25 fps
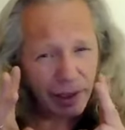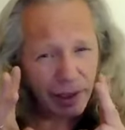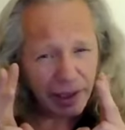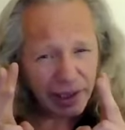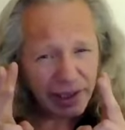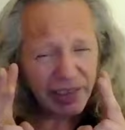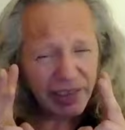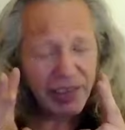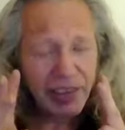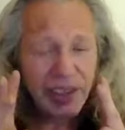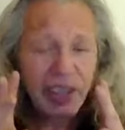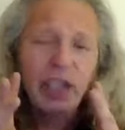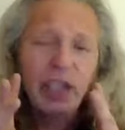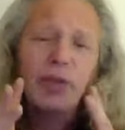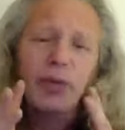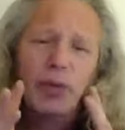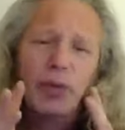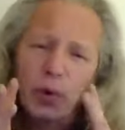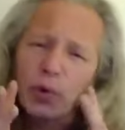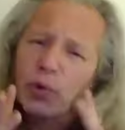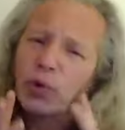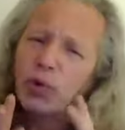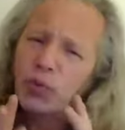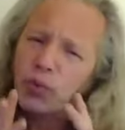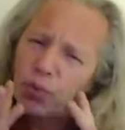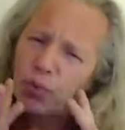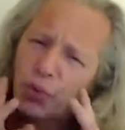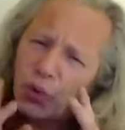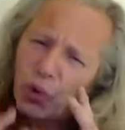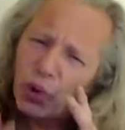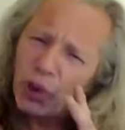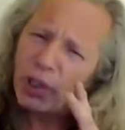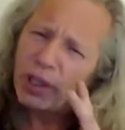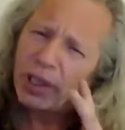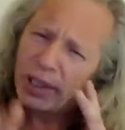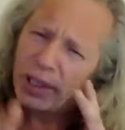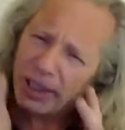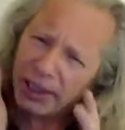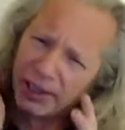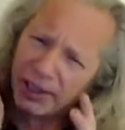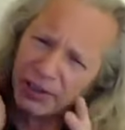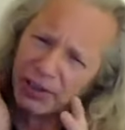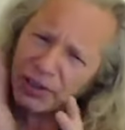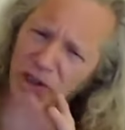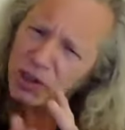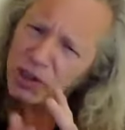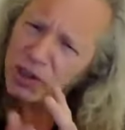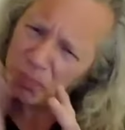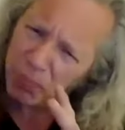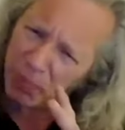And I think if I was really to
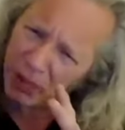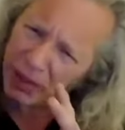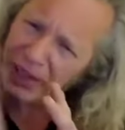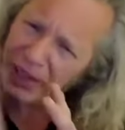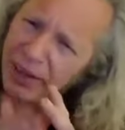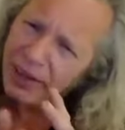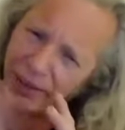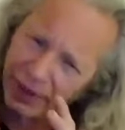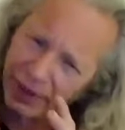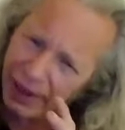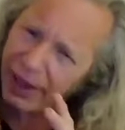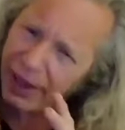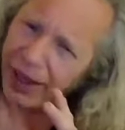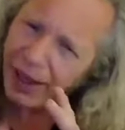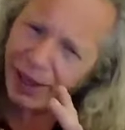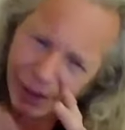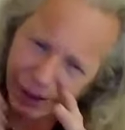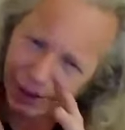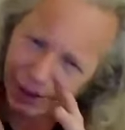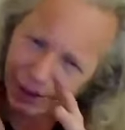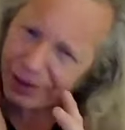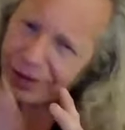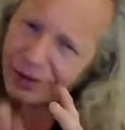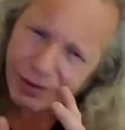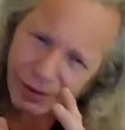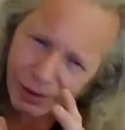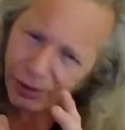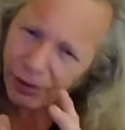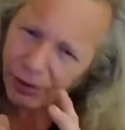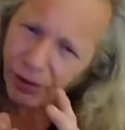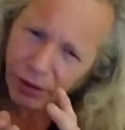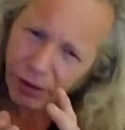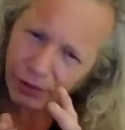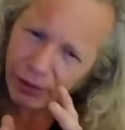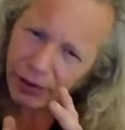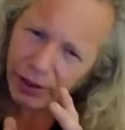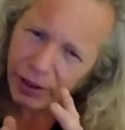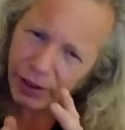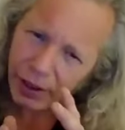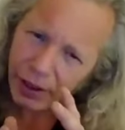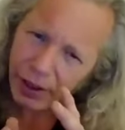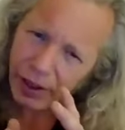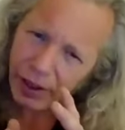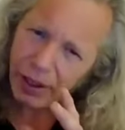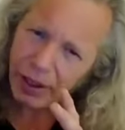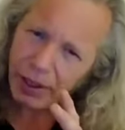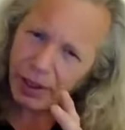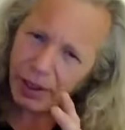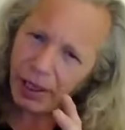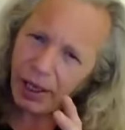split the hairs of it,
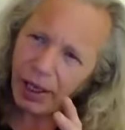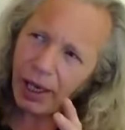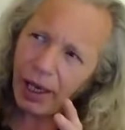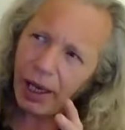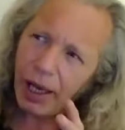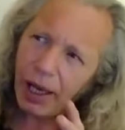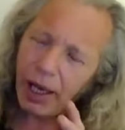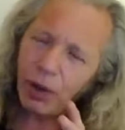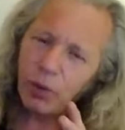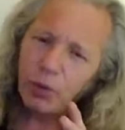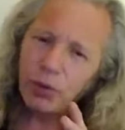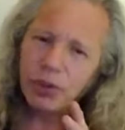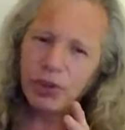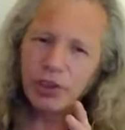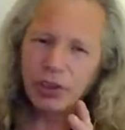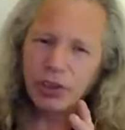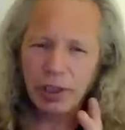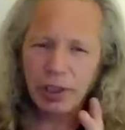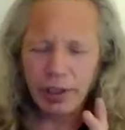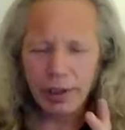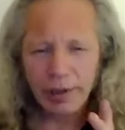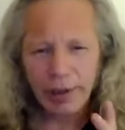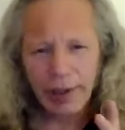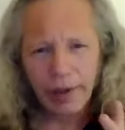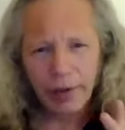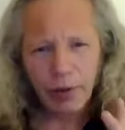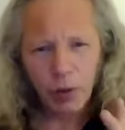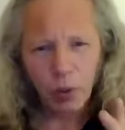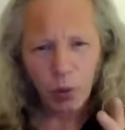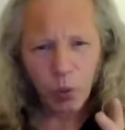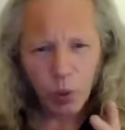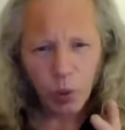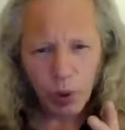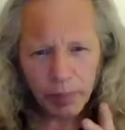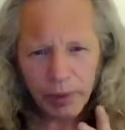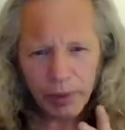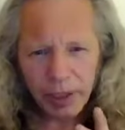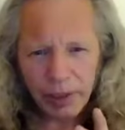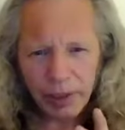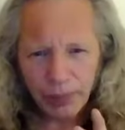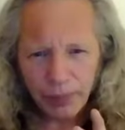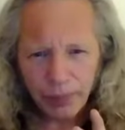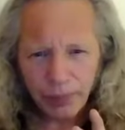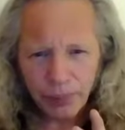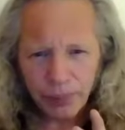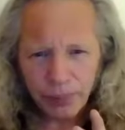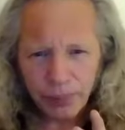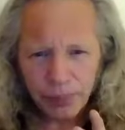I would say that the women